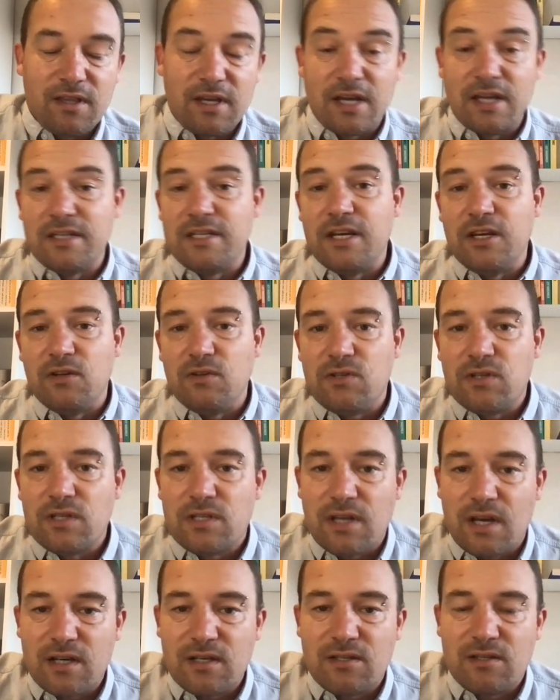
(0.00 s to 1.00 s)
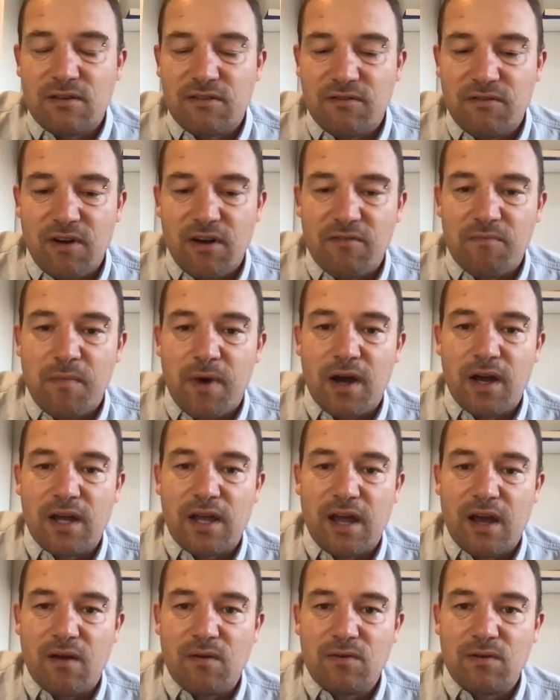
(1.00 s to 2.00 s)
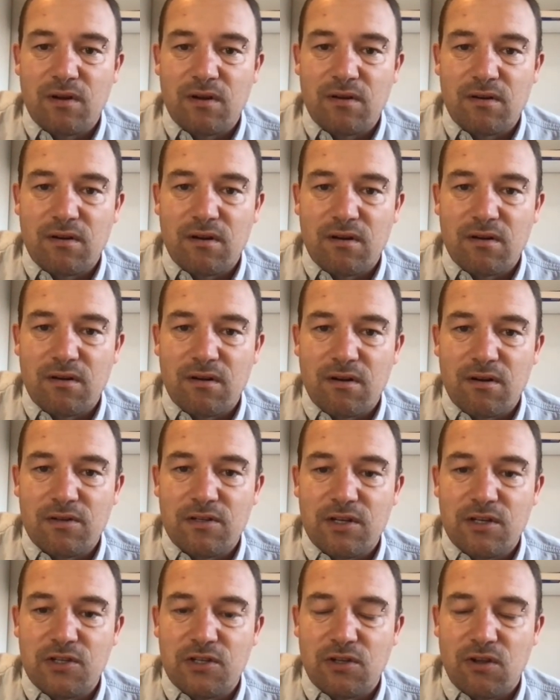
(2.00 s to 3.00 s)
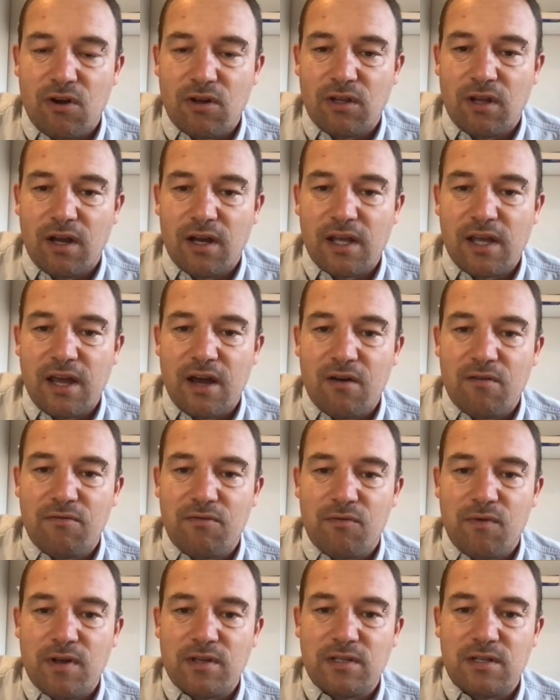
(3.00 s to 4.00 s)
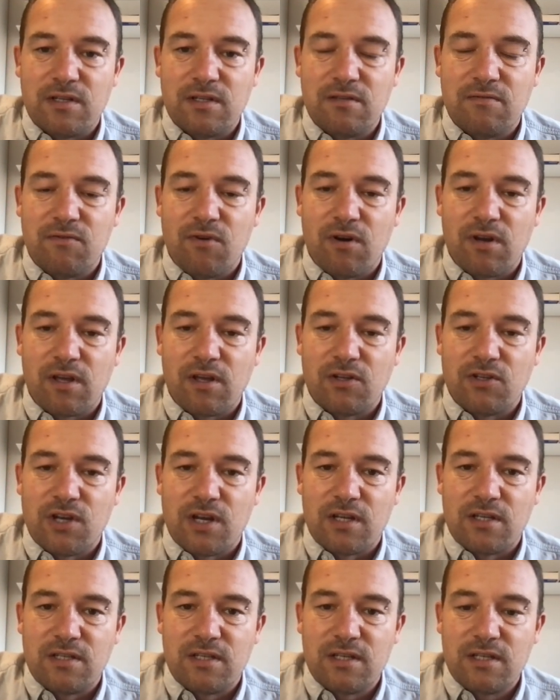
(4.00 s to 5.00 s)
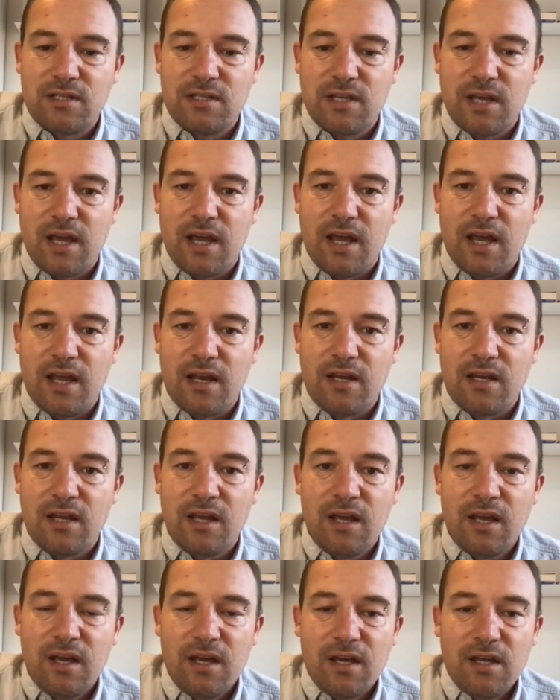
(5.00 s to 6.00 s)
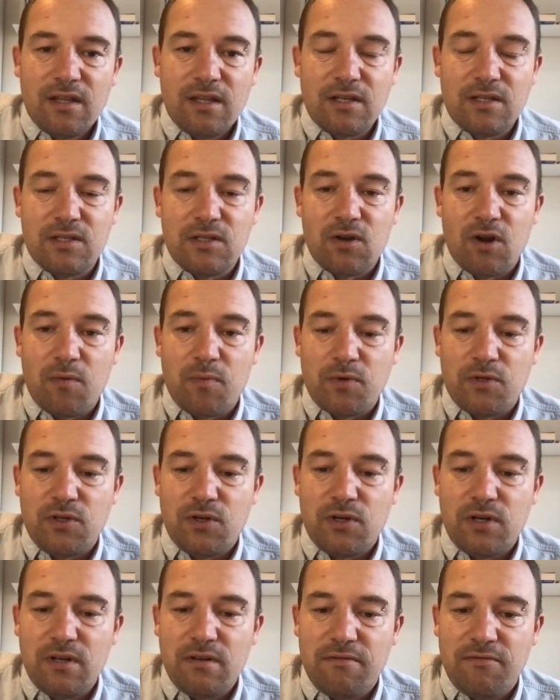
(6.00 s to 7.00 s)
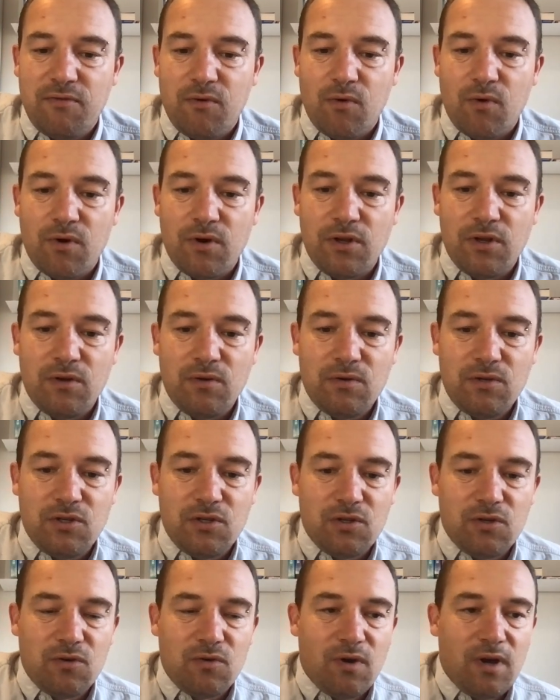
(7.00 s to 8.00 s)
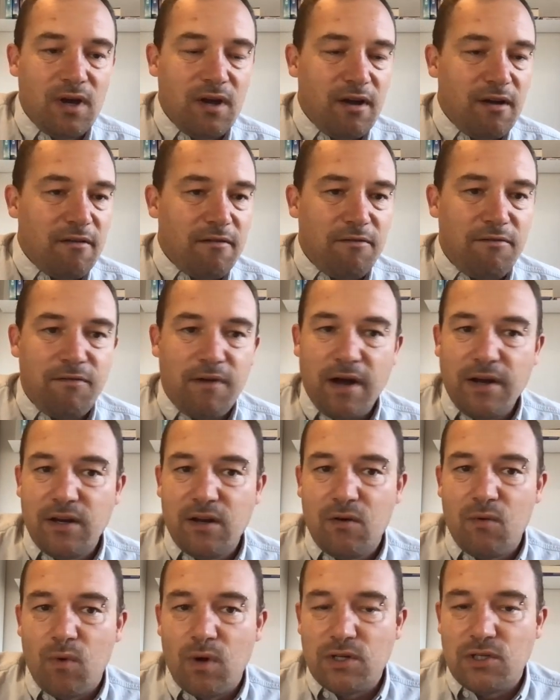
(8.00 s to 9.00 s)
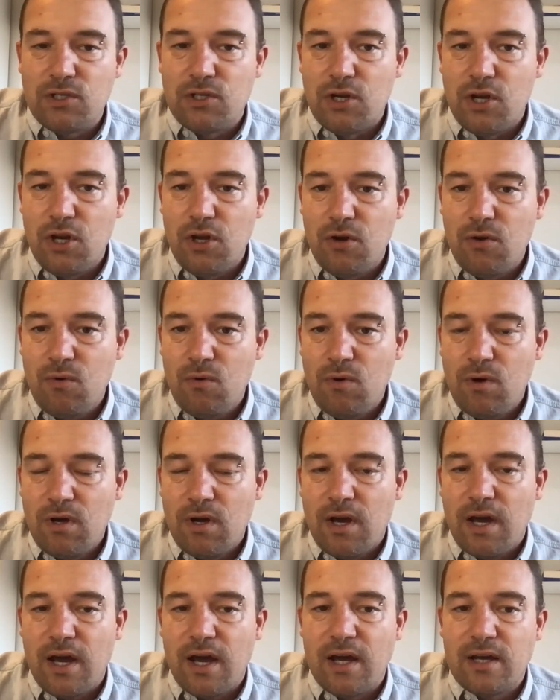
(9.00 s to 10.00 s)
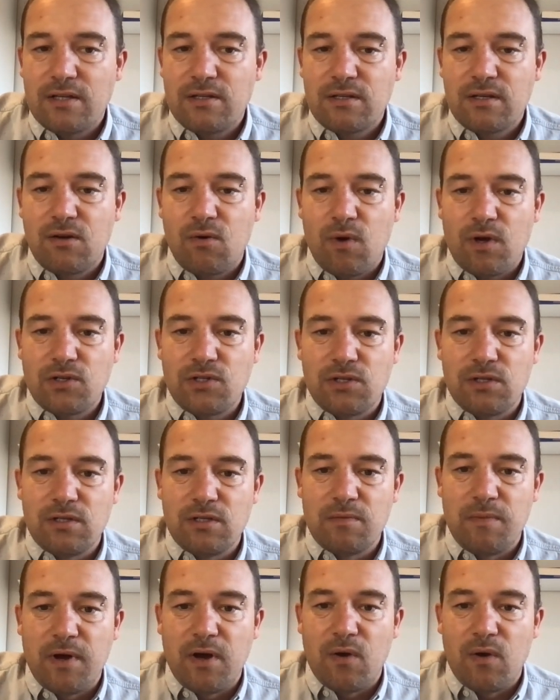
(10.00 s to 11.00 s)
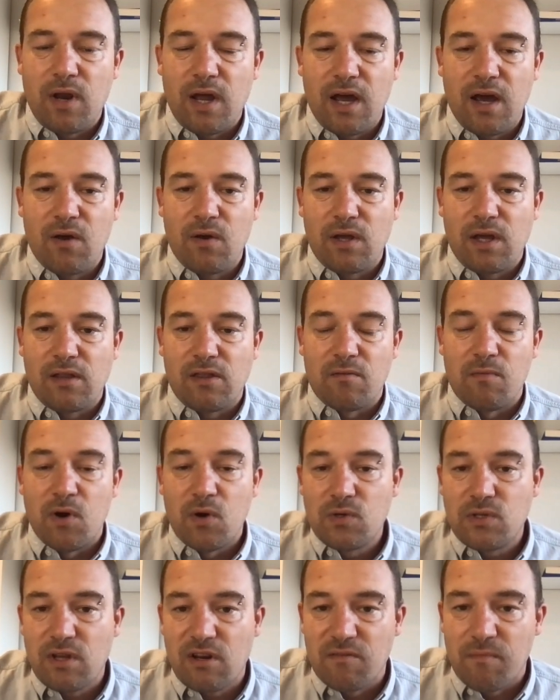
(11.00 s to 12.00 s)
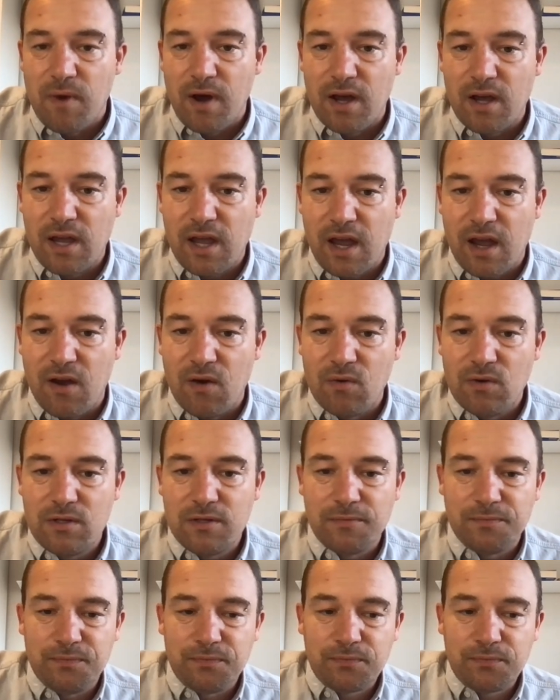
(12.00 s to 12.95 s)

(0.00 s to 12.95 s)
continued success of My Account, our digital online account for residents of Notting Hill Genesis. And this is an opportunity for you to find out what's new, ask questions about how to get the most out of My Account,